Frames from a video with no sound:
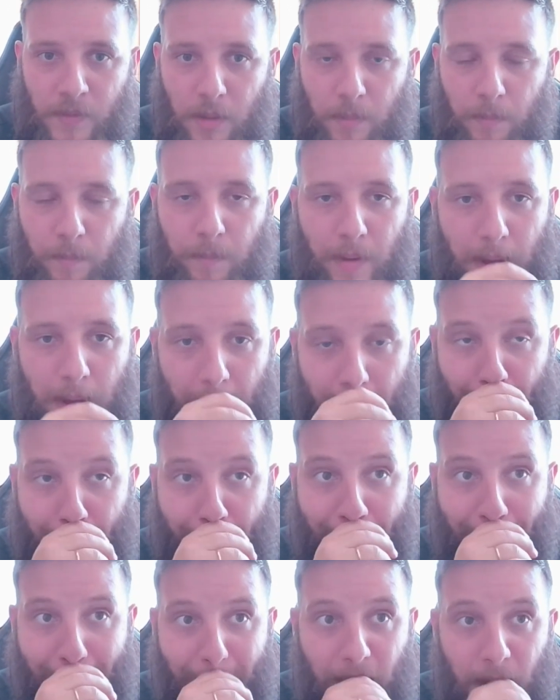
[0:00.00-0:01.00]

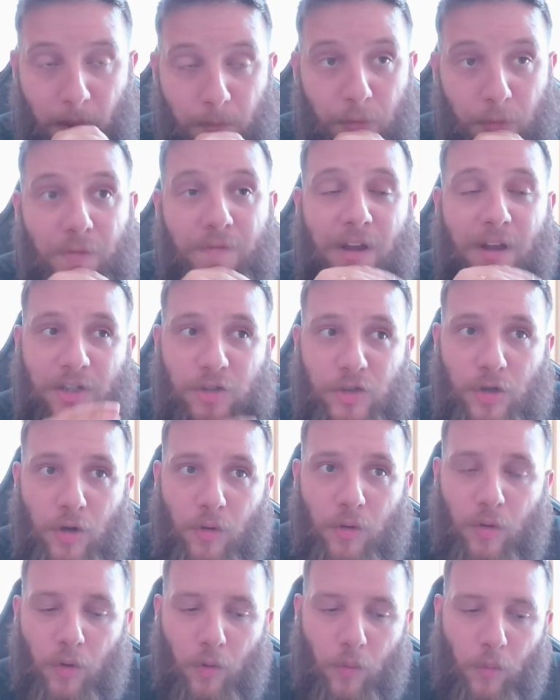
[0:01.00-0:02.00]
by a
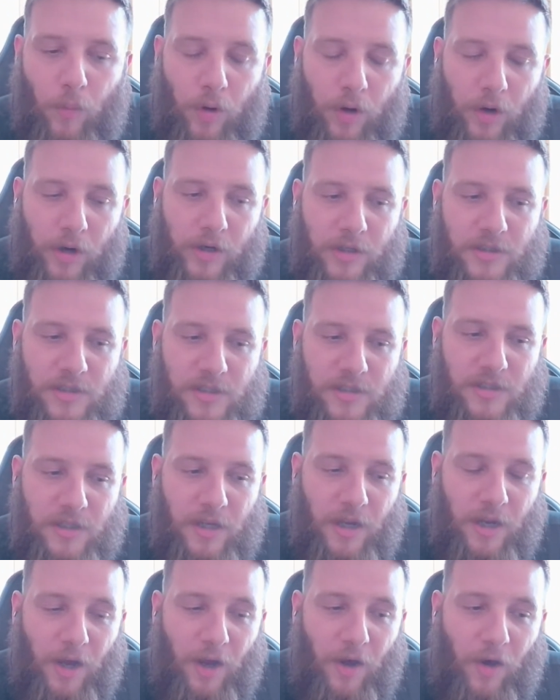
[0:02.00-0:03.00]
professional who works
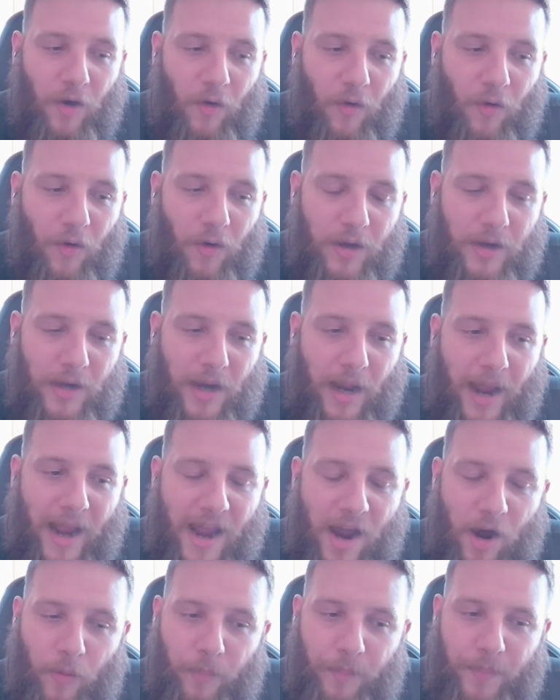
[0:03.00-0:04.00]
on
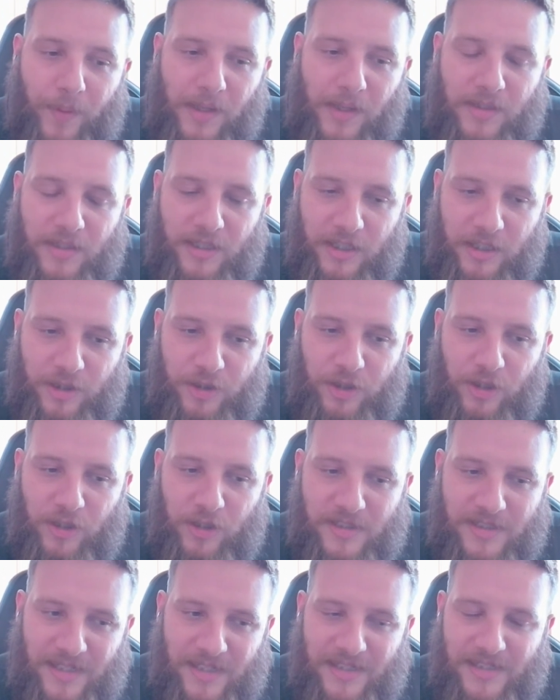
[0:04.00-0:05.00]
helping
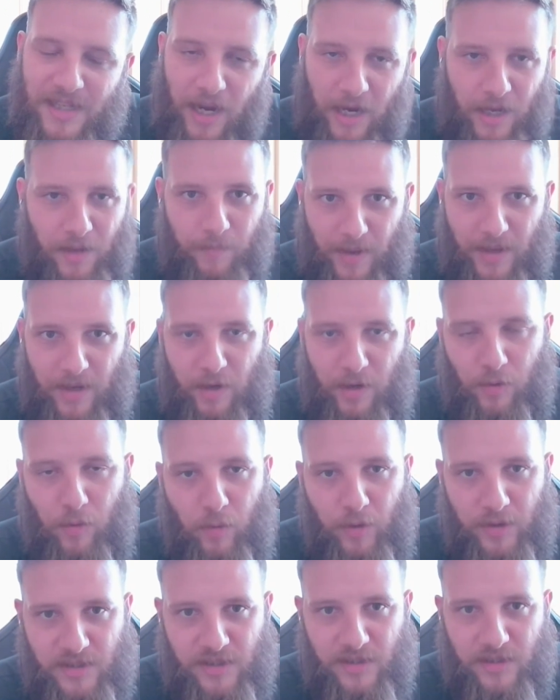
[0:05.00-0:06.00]
teachers design better
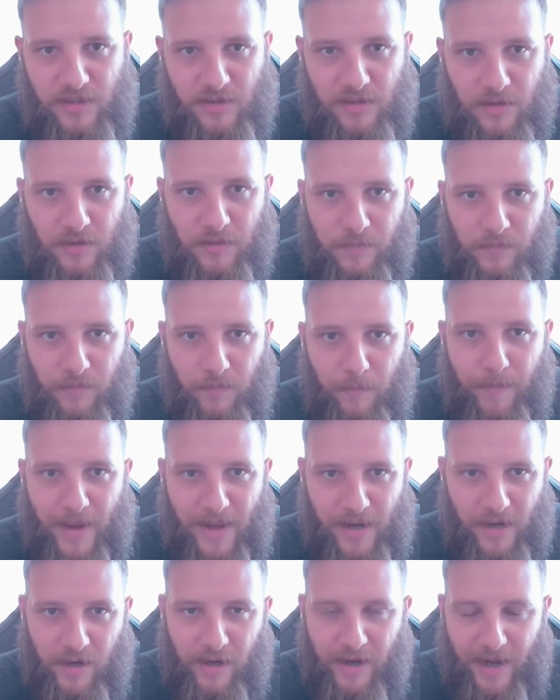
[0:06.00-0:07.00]
courses,
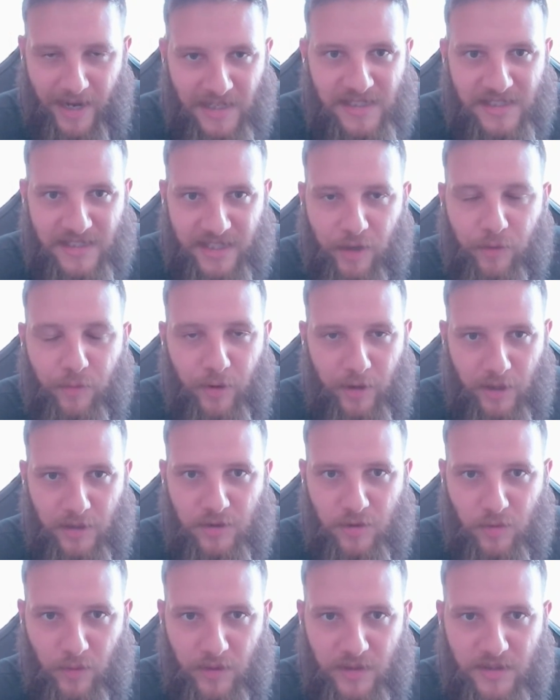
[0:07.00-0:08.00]
better
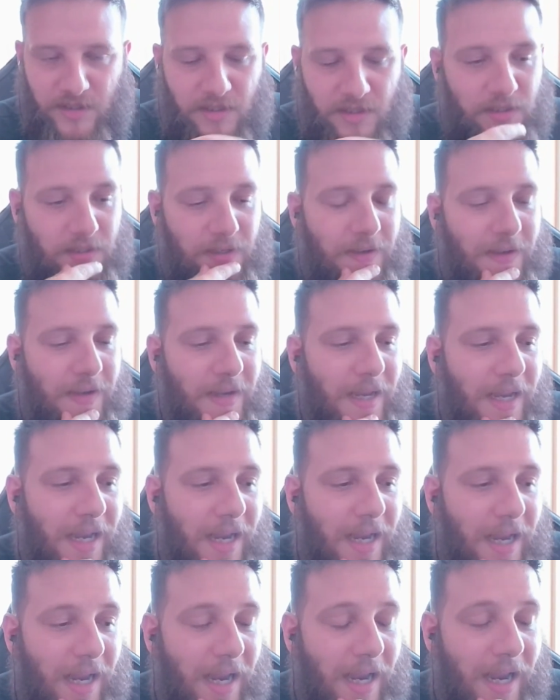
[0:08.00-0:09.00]
asynchronous courses.
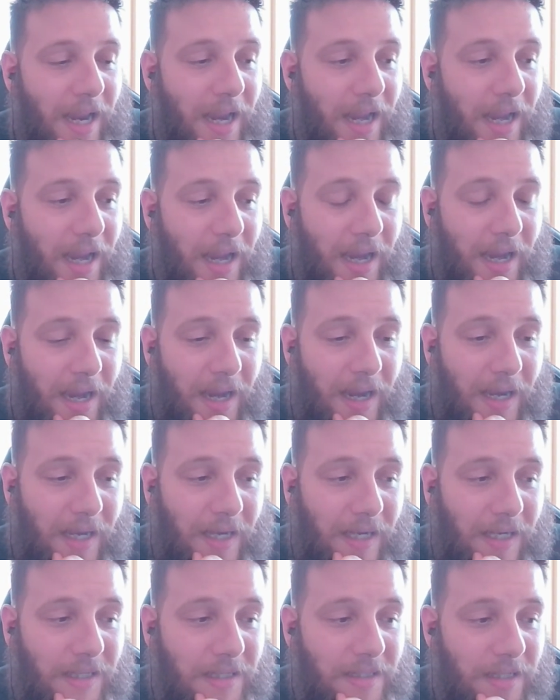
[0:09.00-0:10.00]

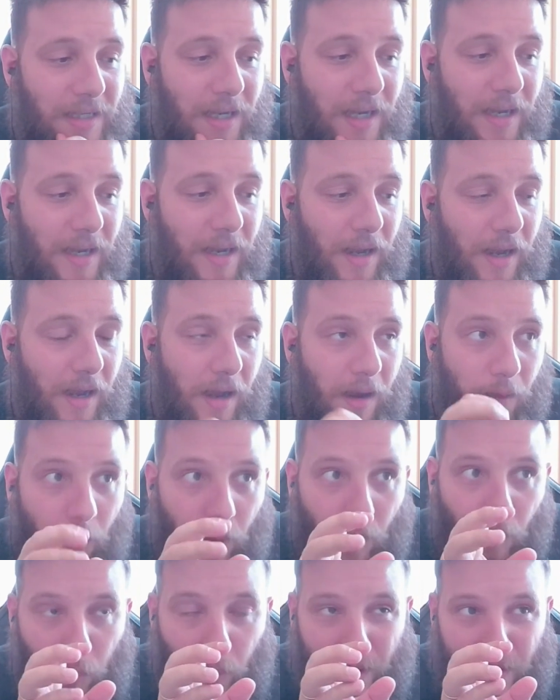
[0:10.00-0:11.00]
And
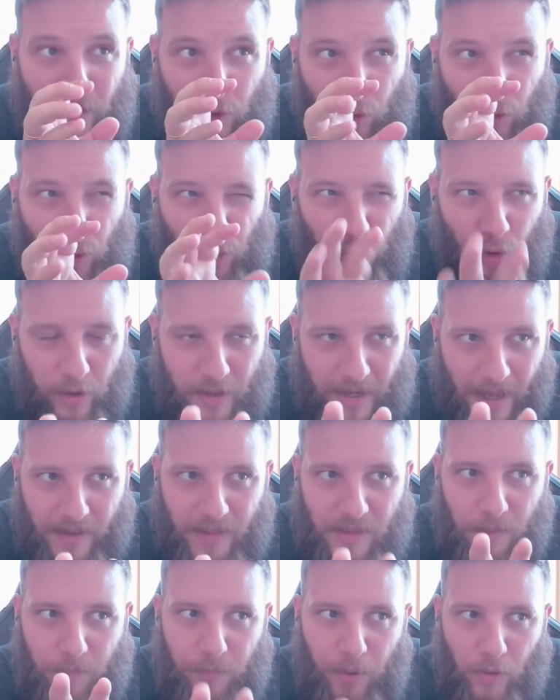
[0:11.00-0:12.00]
when you look
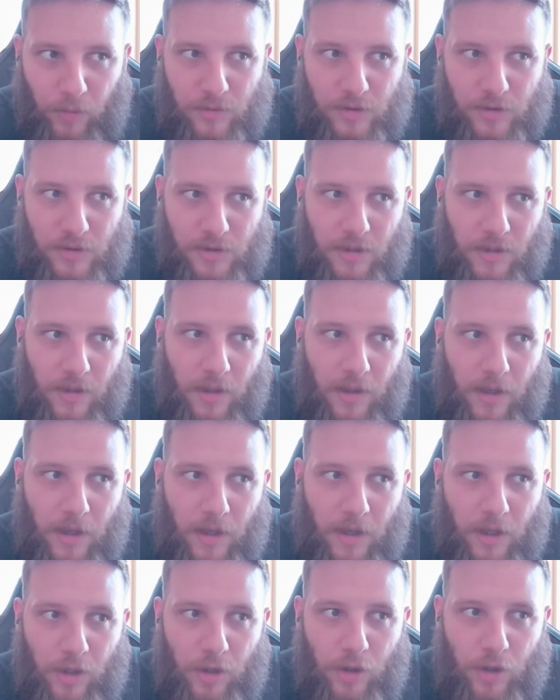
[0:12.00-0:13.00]
at the post,
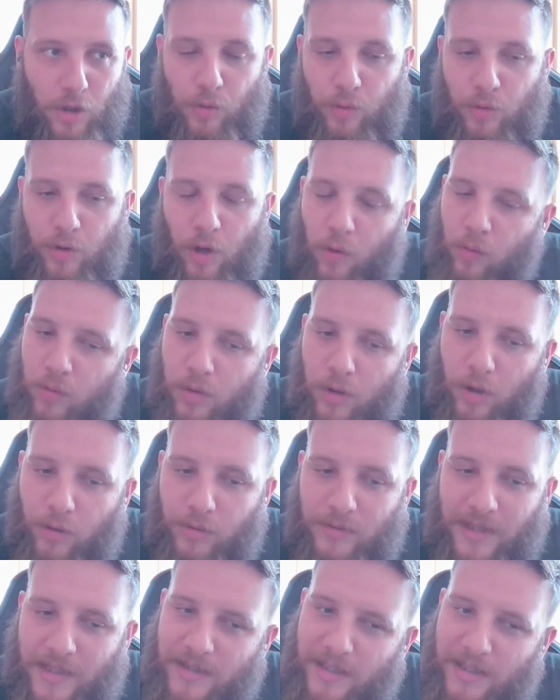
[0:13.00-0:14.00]
you don't
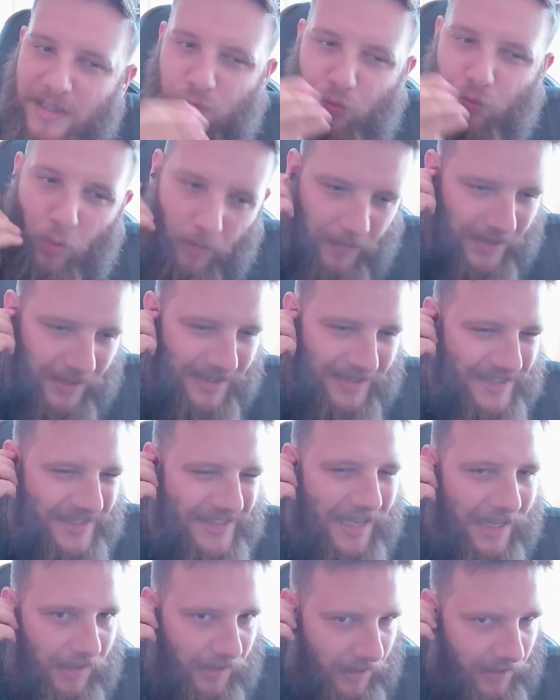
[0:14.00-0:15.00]
know that this woman is
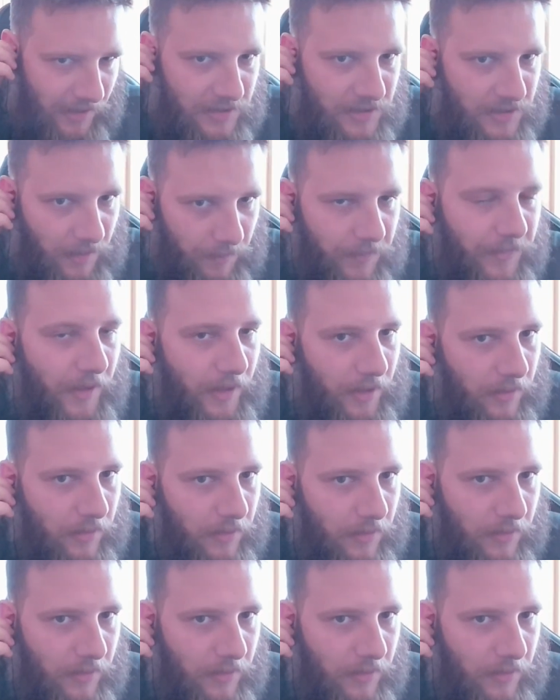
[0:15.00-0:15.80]
selling something,